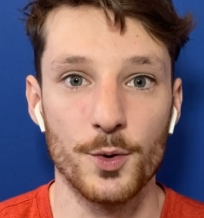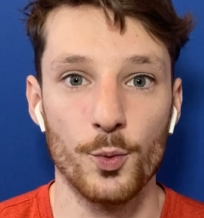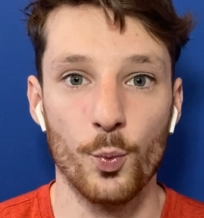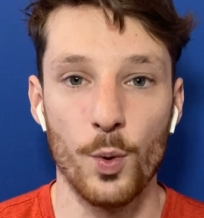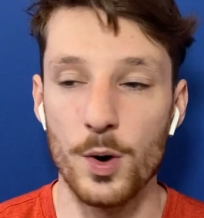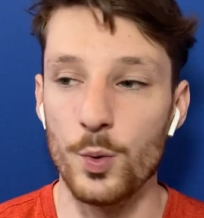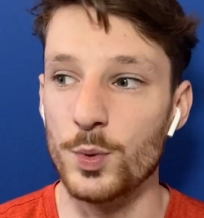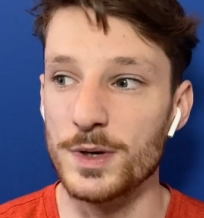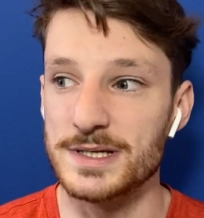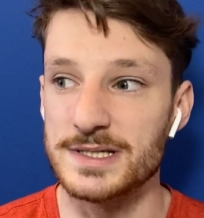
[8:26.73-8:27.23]

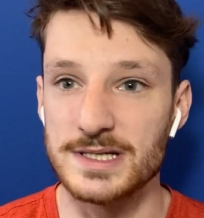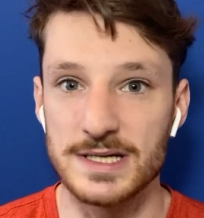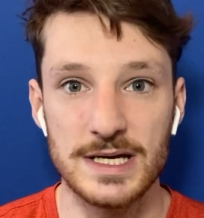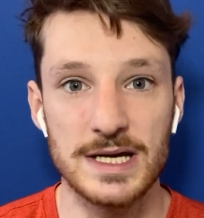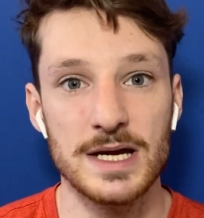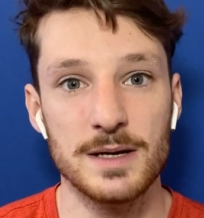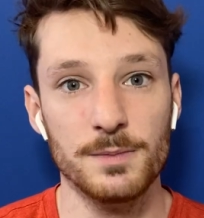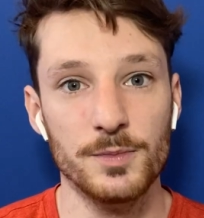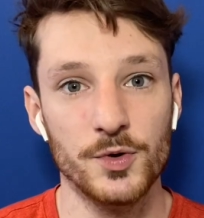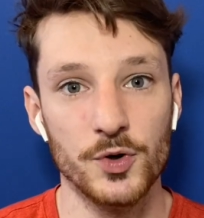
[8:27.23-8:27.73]
What we see
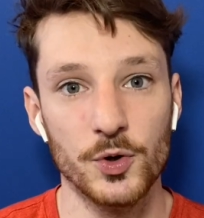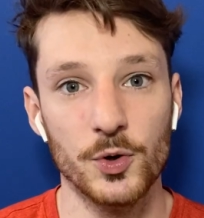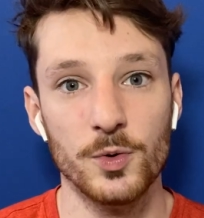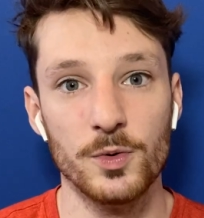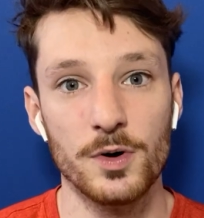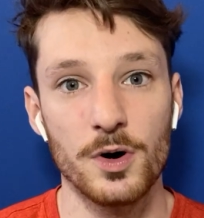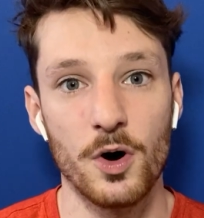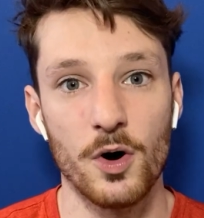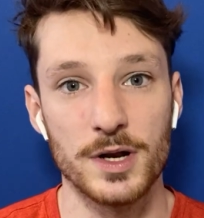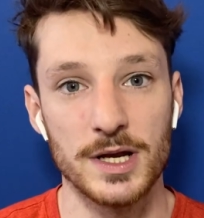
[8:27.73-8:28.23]
him
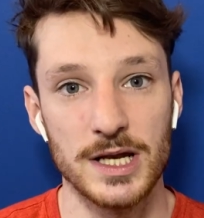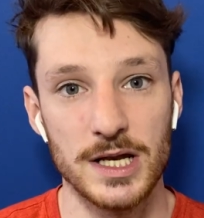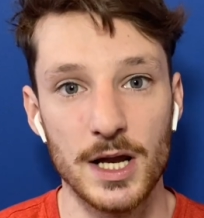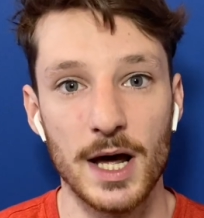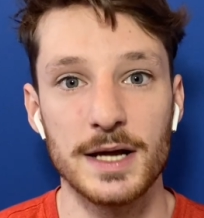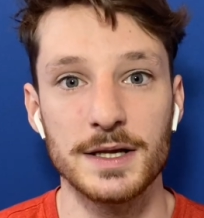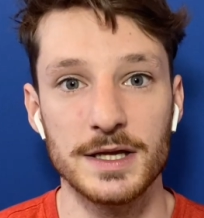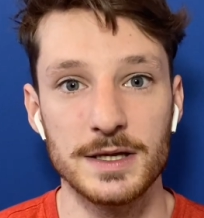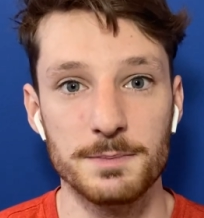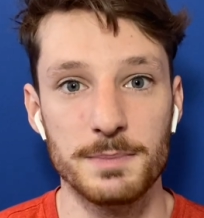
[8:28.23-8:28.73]
do on a
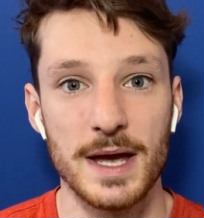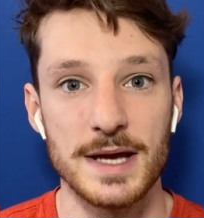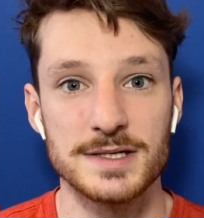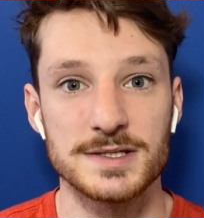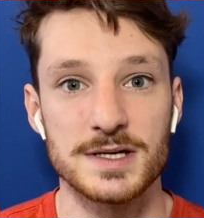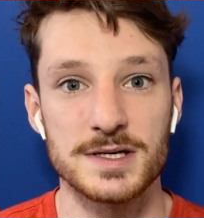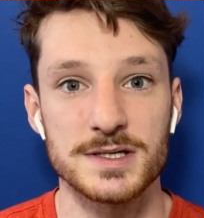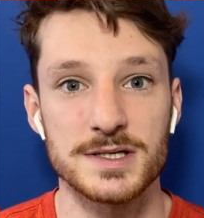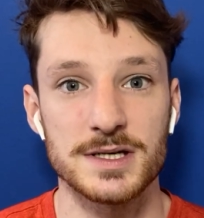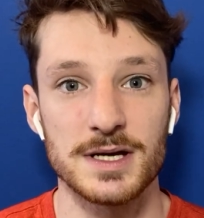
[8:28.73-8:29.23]
nightly
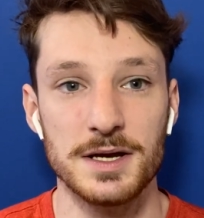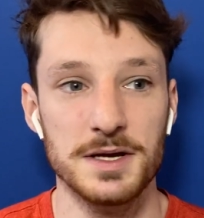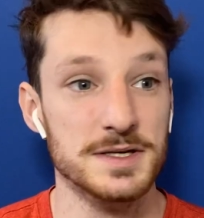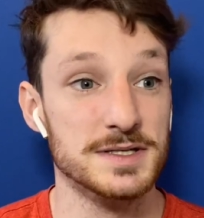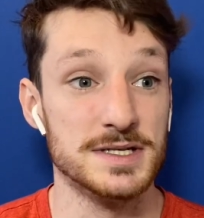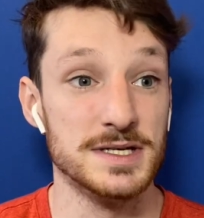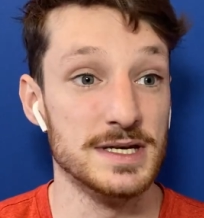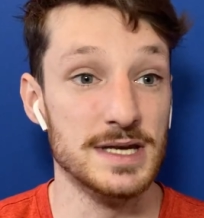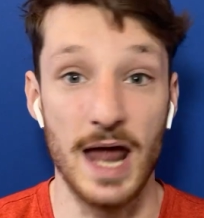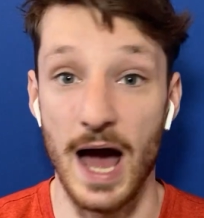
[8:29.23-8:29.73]
basis
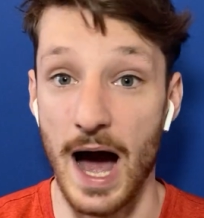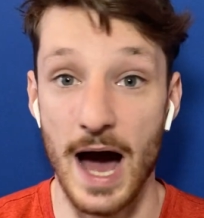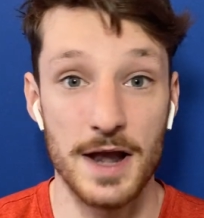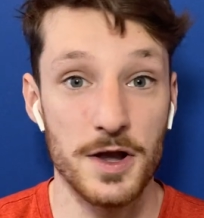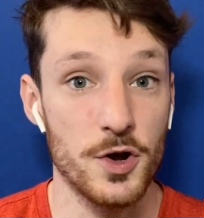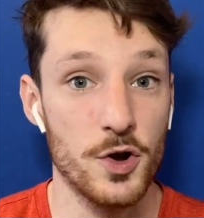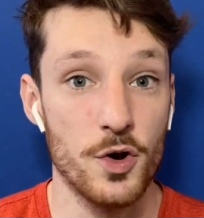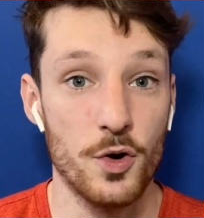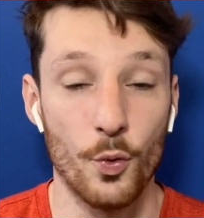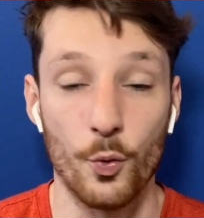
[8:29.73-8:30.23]
is
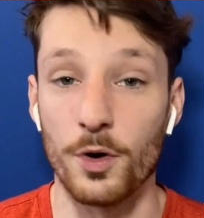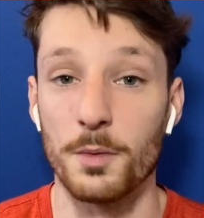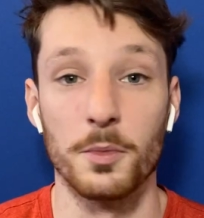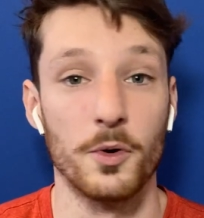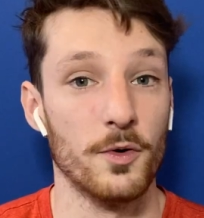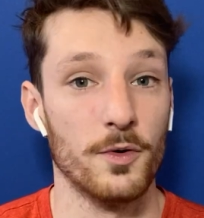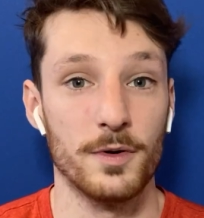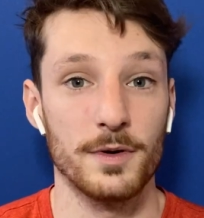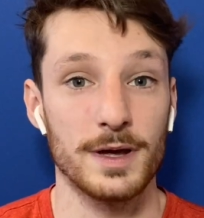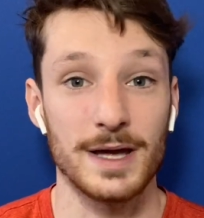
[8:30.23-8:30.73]
not
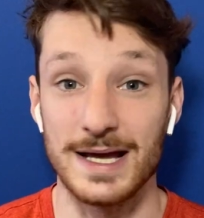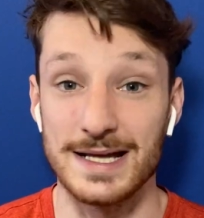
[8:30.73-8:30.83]
normal.